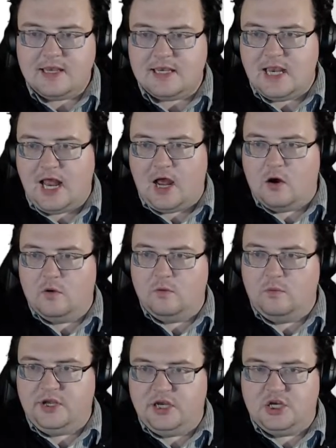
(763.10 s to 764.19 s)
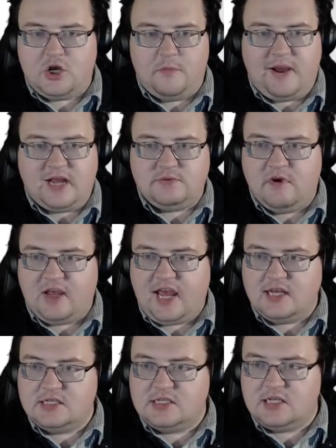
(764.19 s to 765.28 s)
Now we need to go back to our
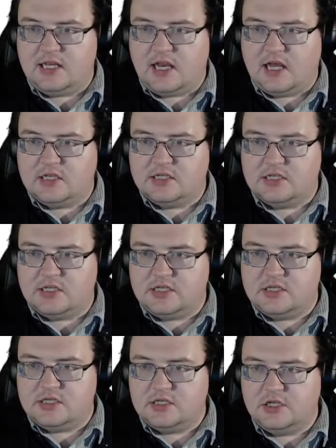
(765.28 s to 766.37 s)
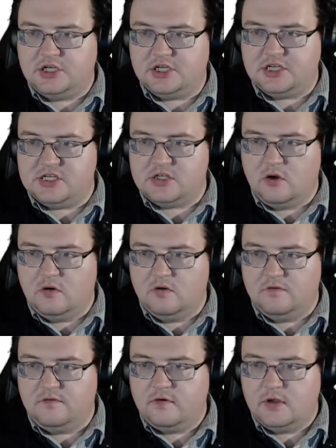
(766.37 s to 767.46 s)
CAS, analysis,
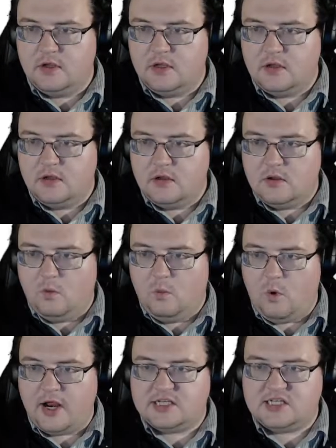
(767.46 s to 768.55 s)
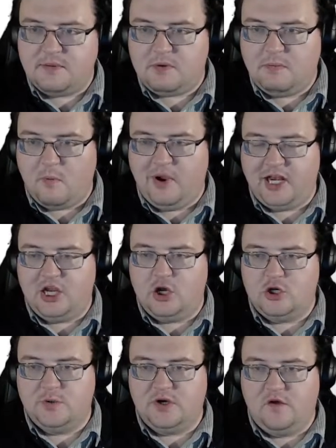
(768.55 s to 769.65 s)
G-solve, y-intercept, but we're going to
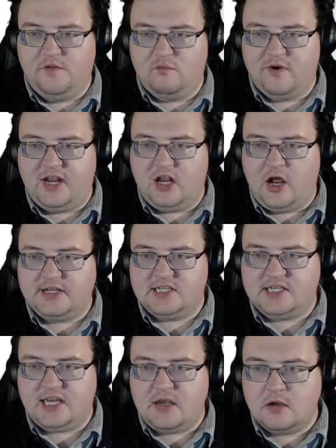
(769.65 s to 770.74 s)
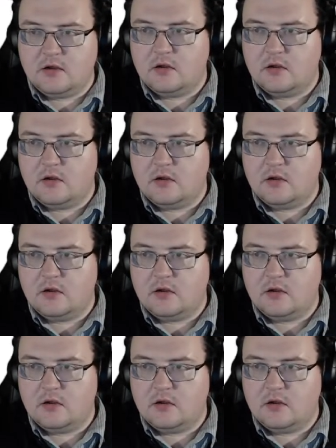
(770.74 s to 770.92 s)
do it on the red line instead.